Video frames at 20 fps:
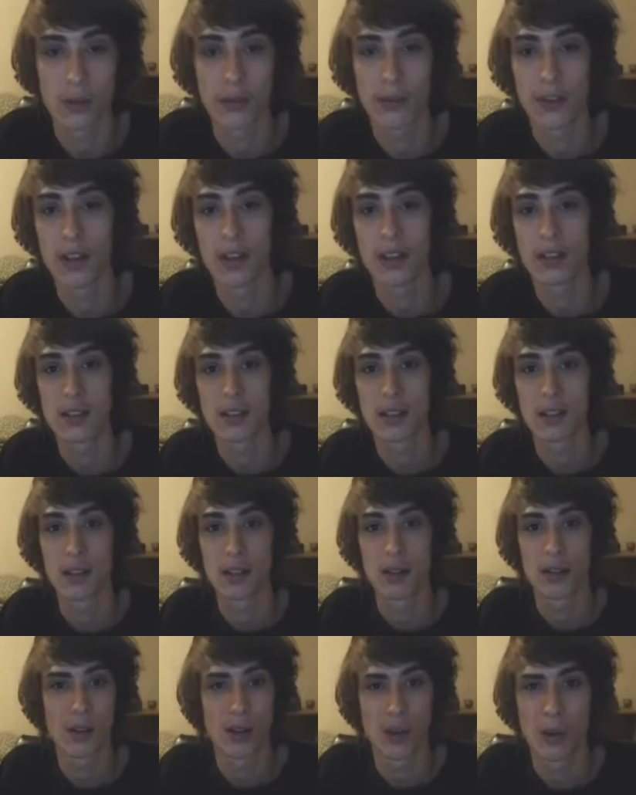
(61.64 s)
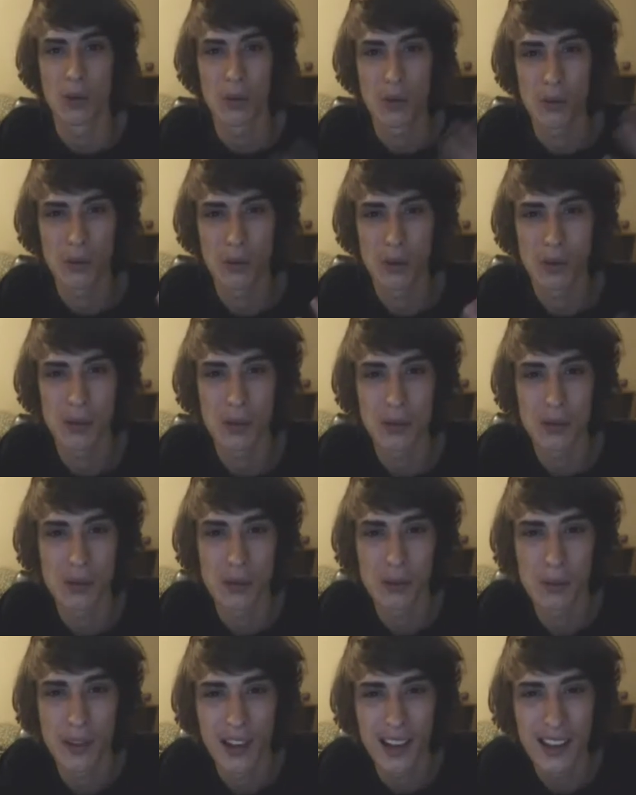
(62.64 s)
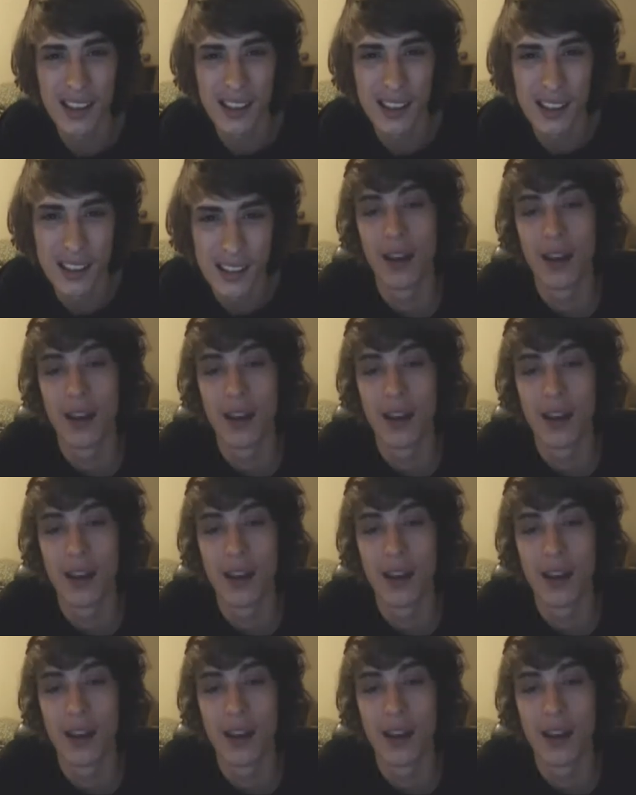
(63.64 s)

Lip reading: Phoenix. What?